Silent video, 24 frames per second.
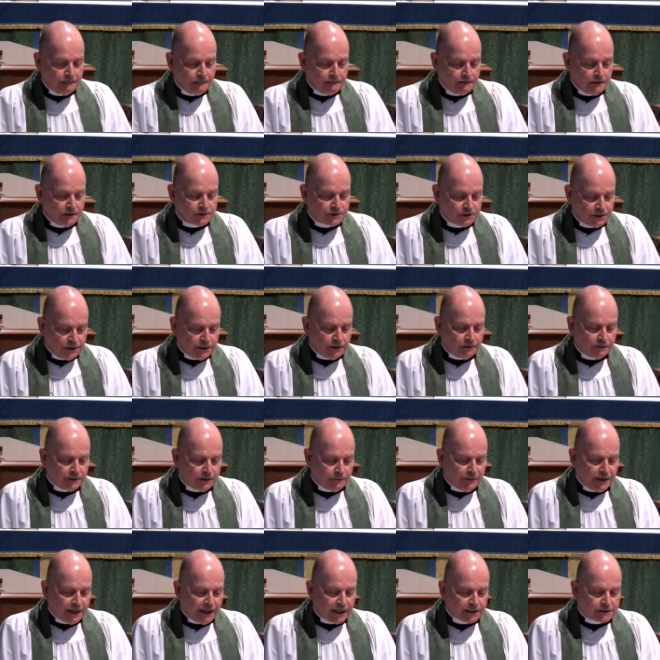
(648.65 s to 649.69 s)
It's here in the
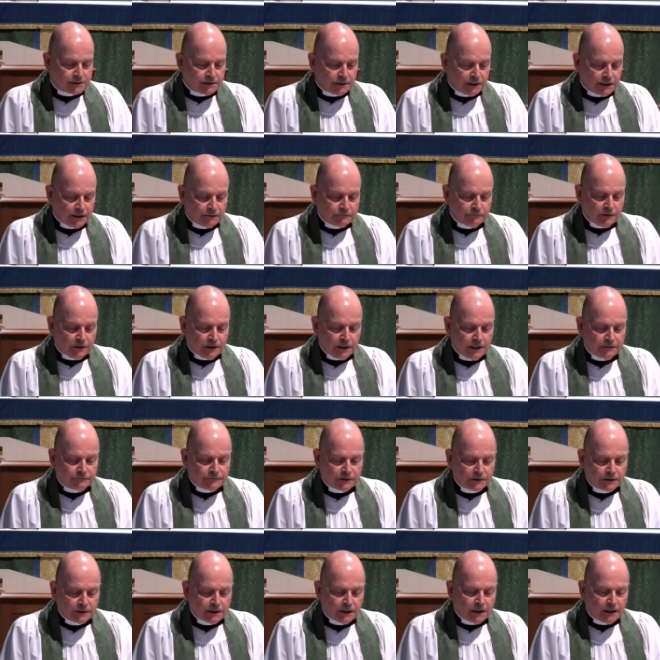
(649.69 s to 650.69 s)
backside of life that